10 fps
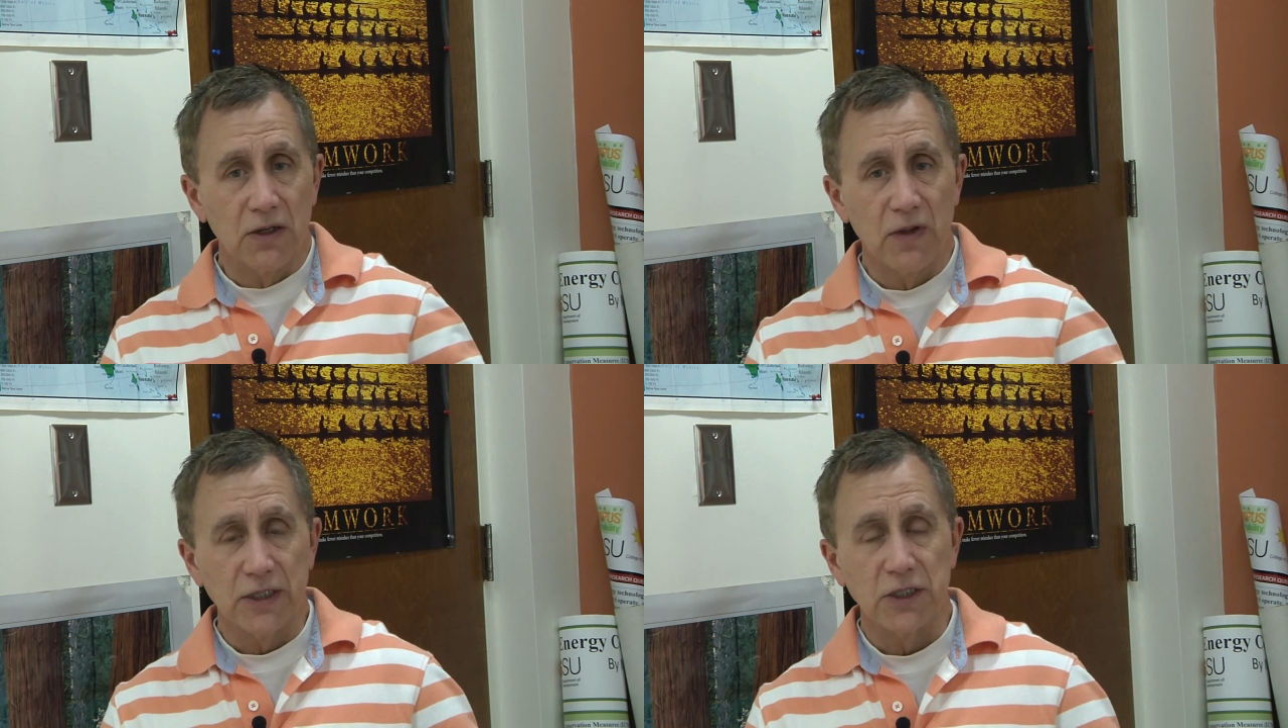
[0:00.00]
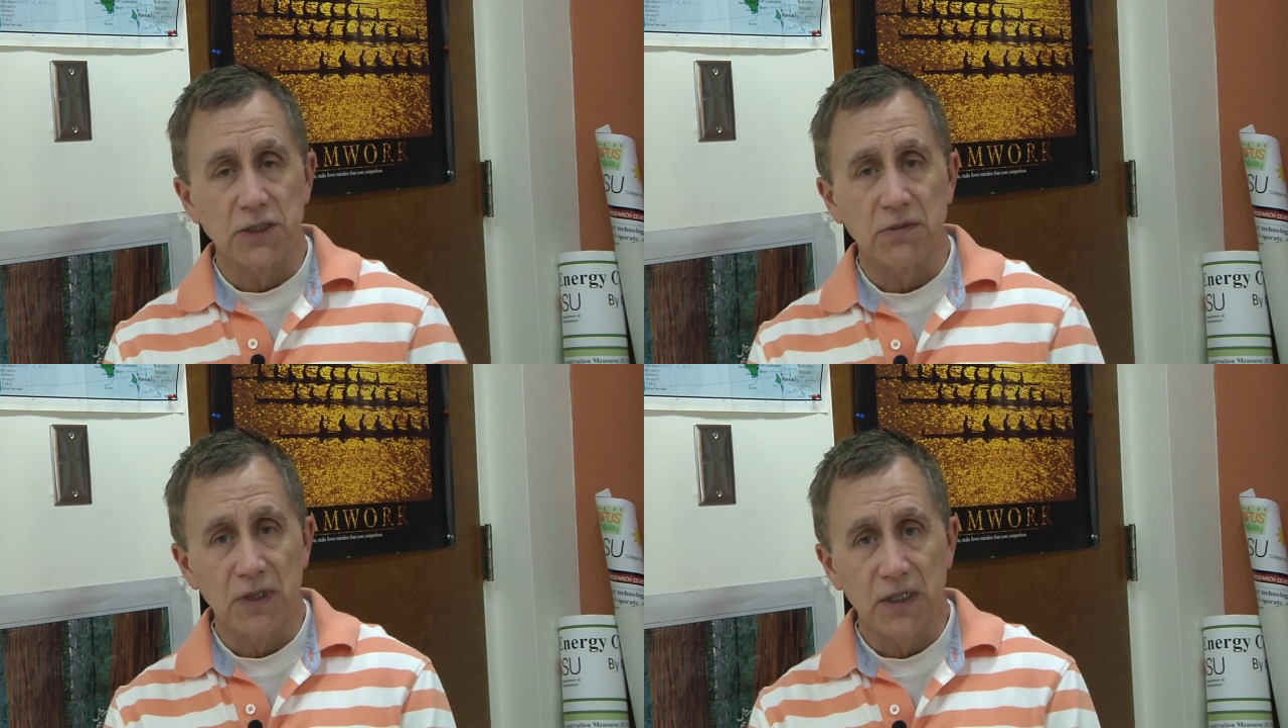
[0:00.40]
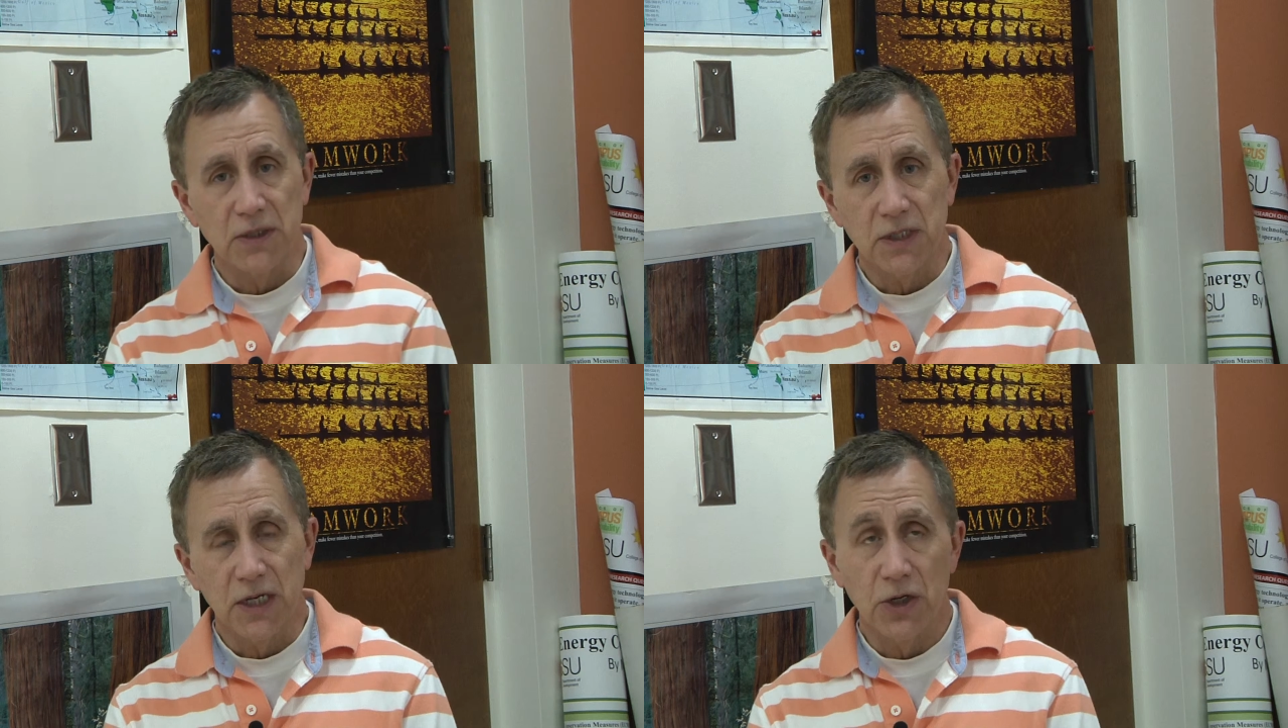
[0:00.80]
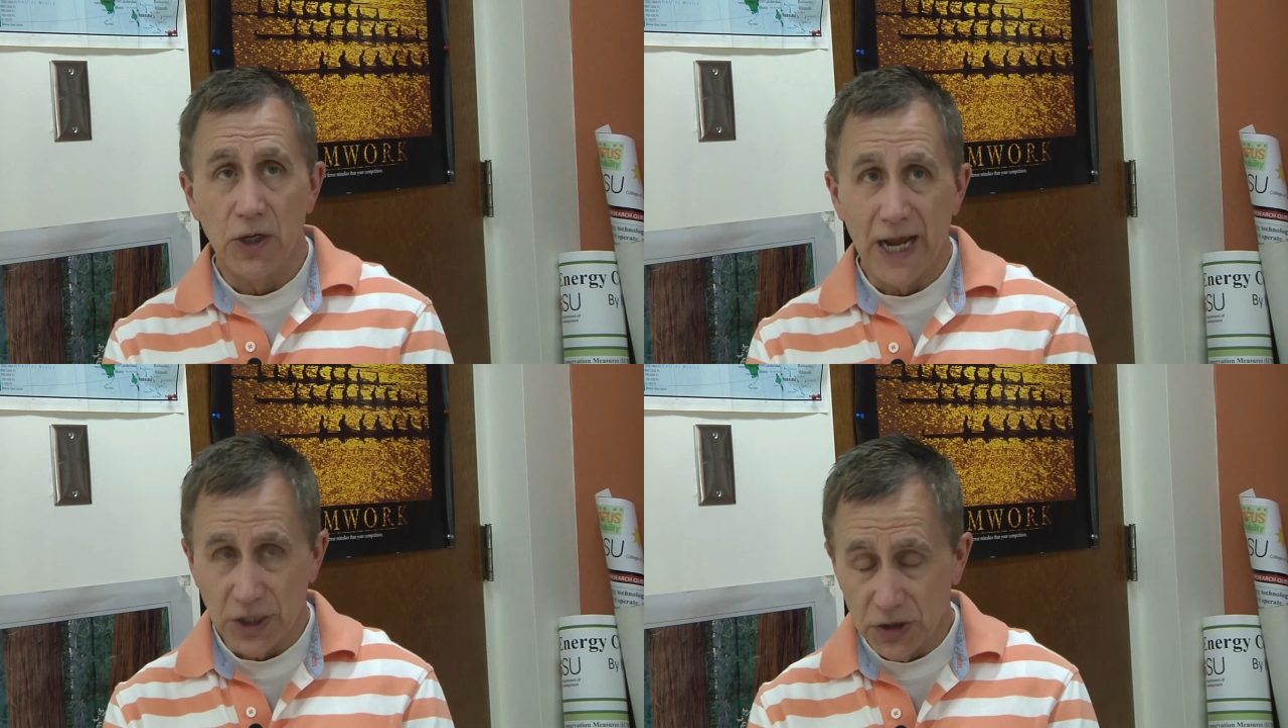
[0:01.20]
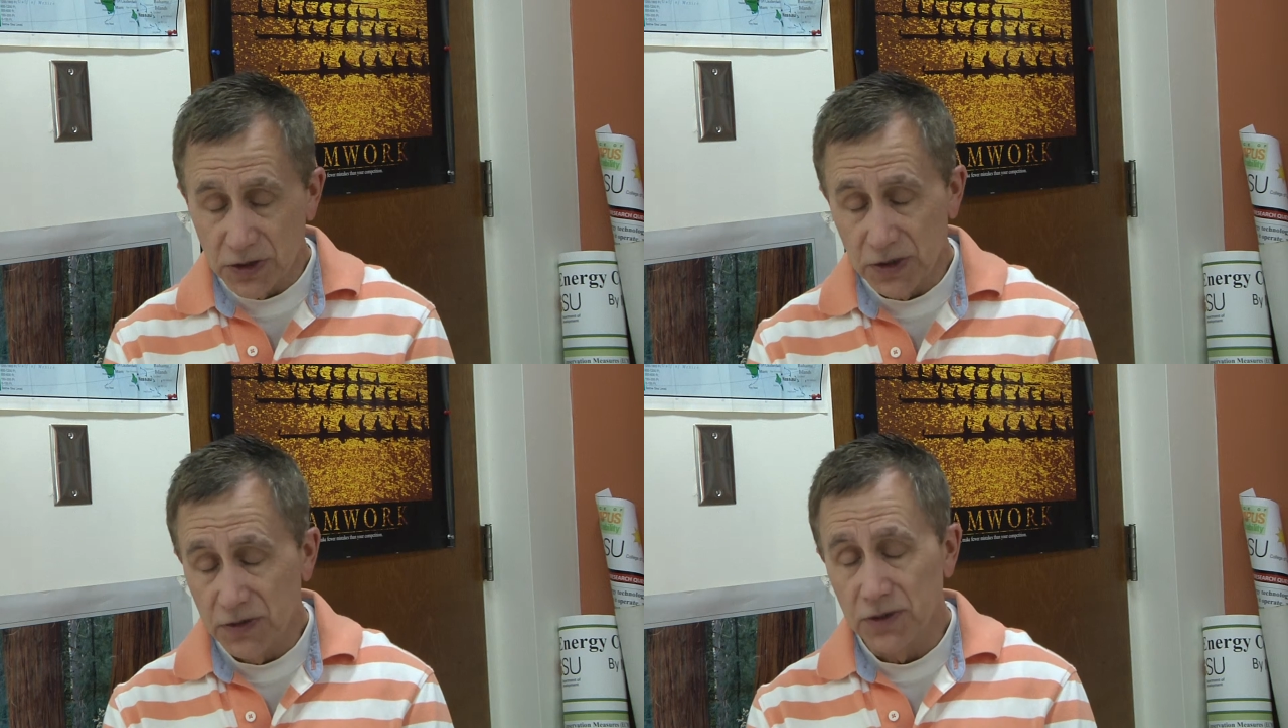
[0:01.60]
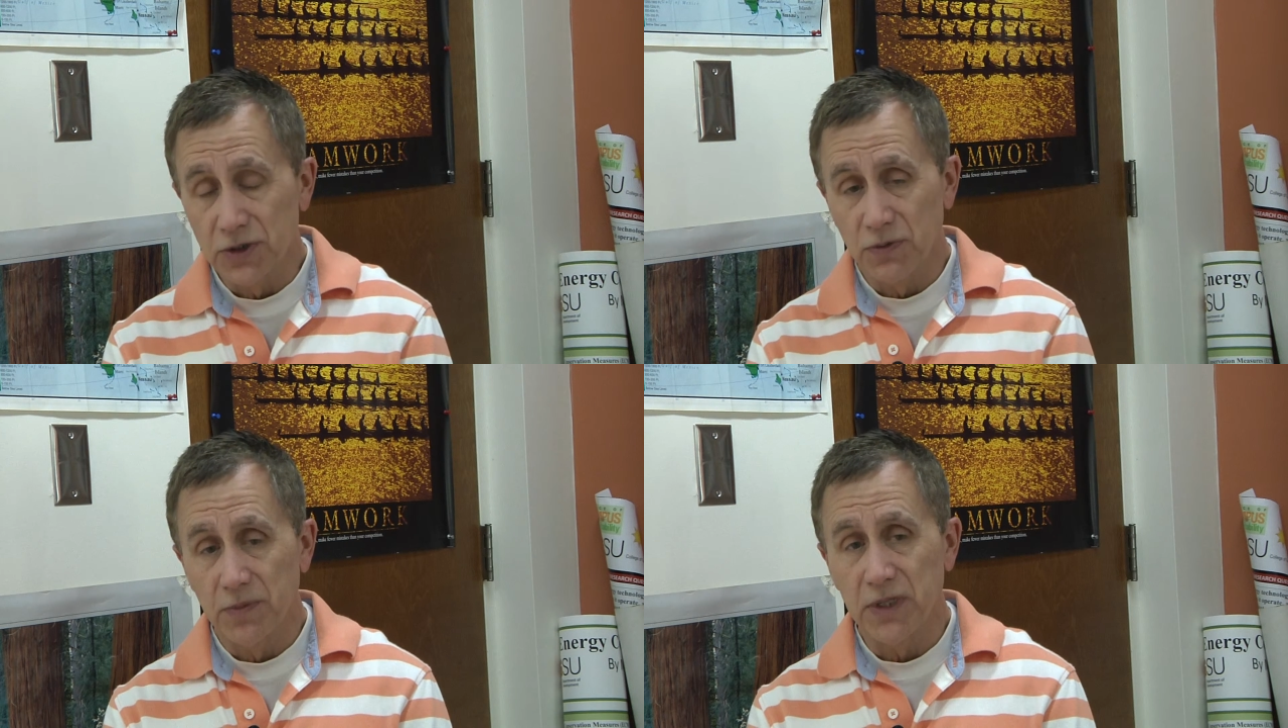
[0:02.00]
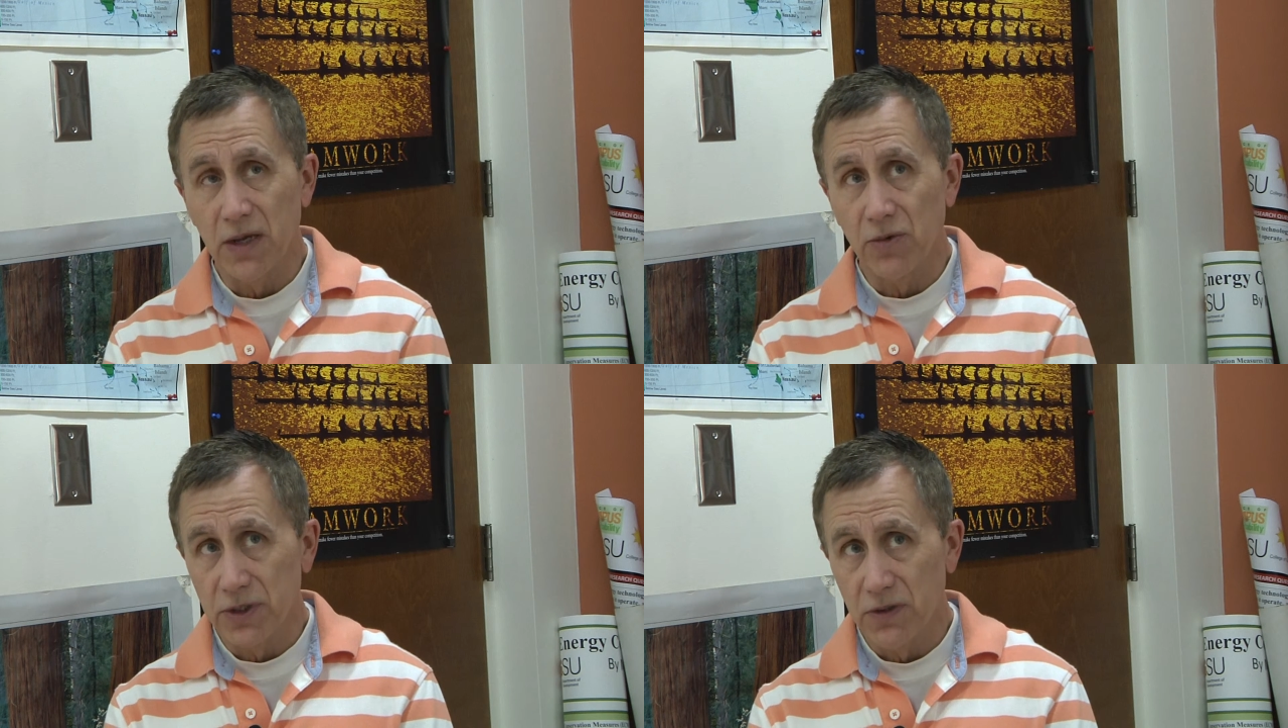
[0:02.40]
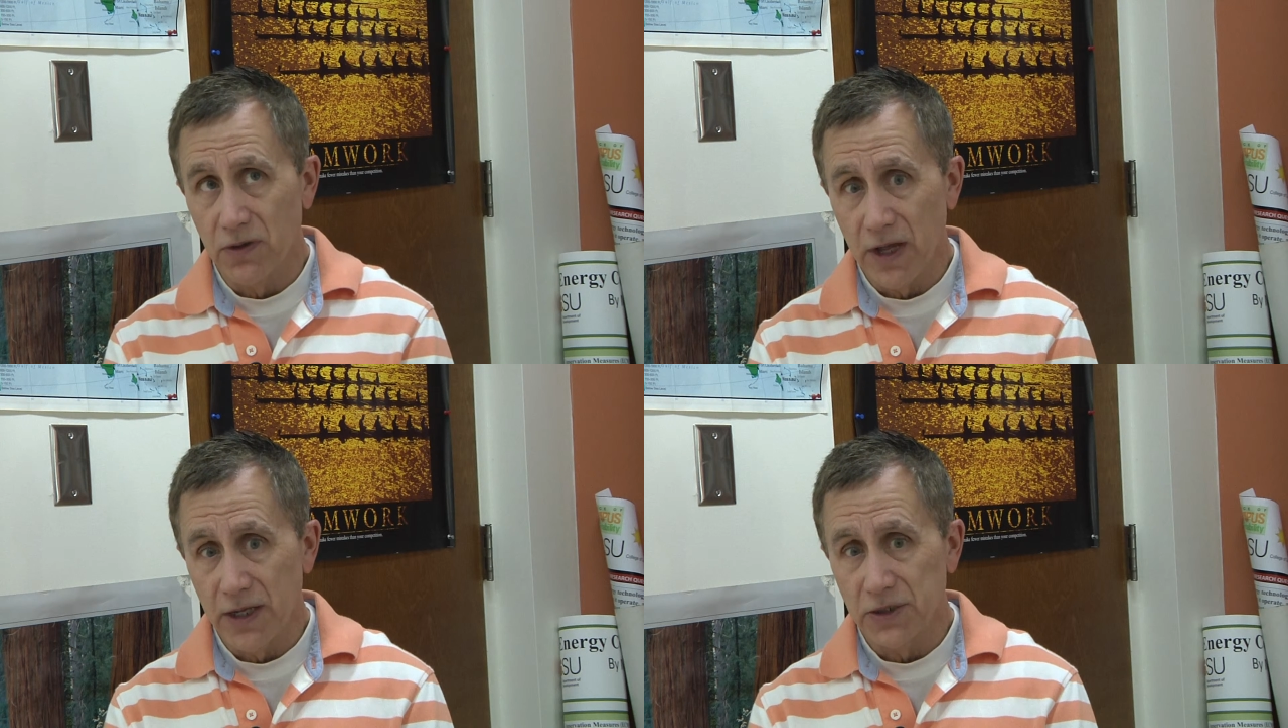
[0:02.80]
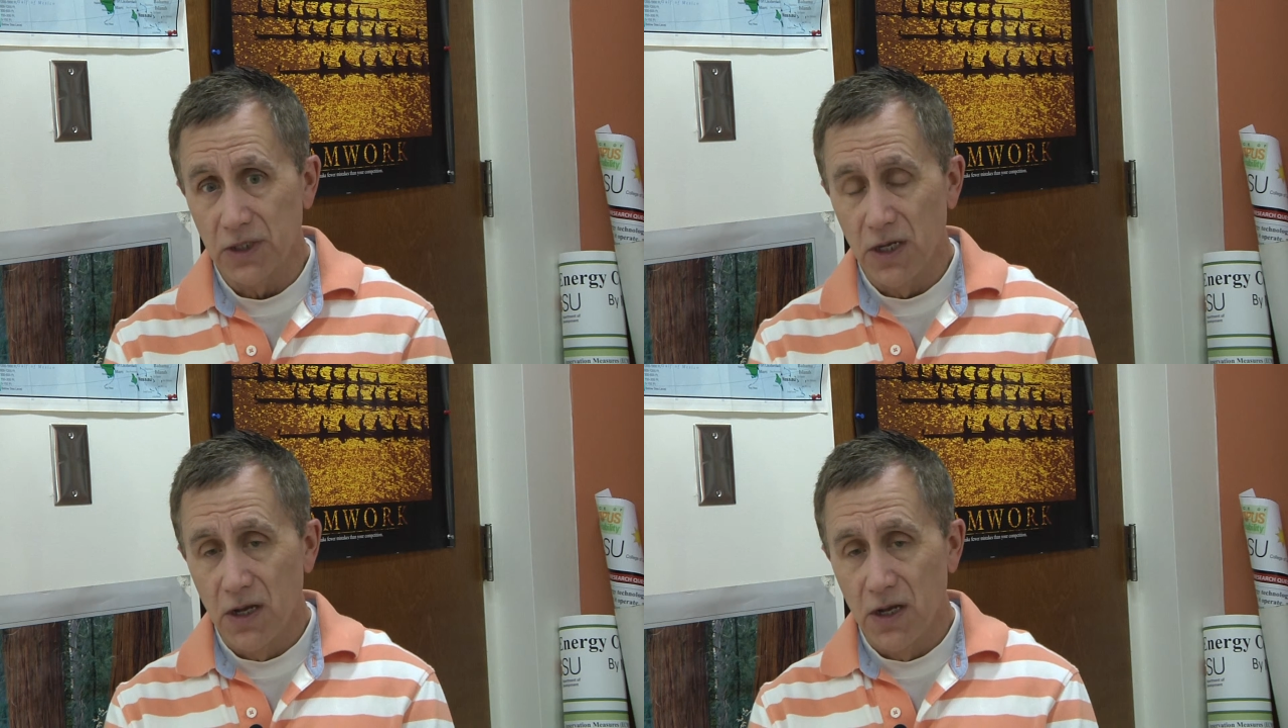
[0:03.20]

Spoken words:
collecting some things that international students would be able to utilize.